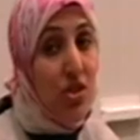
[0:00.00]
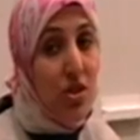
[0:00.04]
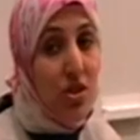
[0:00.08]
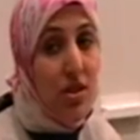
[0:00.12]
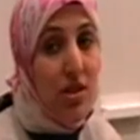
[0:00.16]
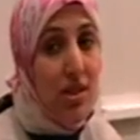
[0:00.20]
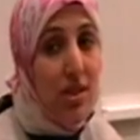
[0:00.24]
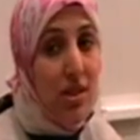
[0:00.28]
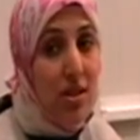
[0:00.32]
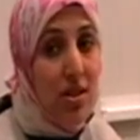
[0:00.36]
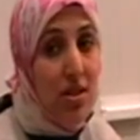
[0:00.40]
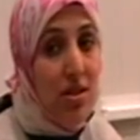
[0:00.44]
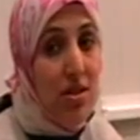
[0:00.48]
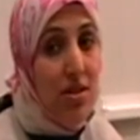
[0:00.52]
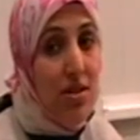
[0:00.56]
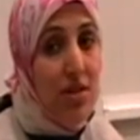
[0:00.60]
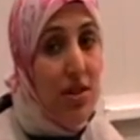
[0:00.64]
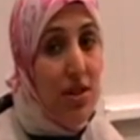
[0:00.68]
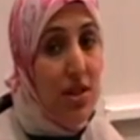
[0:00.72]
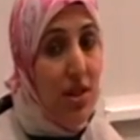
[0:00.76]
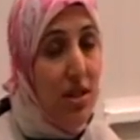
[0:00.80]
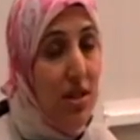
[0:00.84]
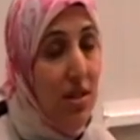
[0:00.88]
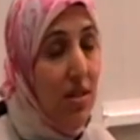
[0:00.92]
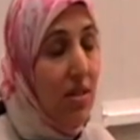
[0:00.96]
just
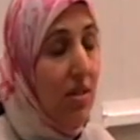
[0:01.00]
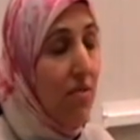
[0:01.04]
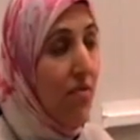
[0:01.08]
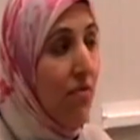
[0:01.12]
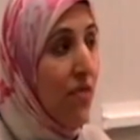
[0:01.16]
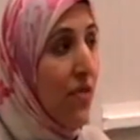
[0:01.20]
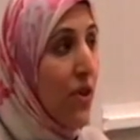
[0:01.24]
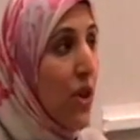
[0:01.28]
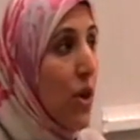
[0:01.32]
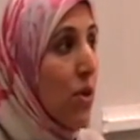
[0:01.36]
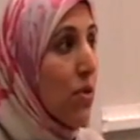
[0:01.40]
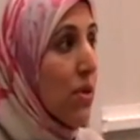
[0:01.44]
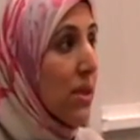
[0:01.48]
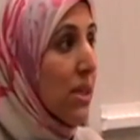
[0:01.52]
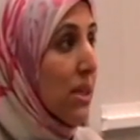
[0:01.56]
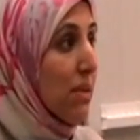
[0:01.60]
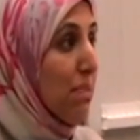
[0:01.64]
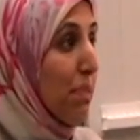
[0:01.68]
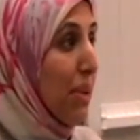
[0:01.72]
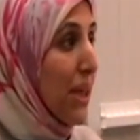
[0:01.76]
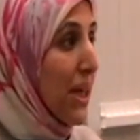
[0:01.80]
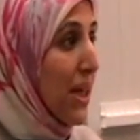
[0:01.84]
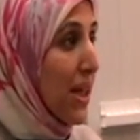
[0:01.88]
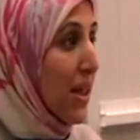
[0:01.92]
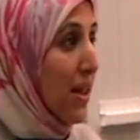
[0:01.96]
heard Fiona
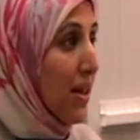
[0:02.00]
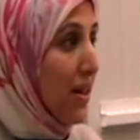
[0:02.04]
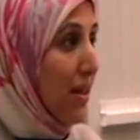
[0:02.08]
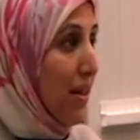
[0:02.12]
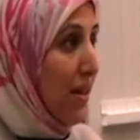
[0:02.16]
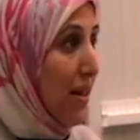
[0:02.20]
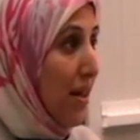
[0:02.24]
speak,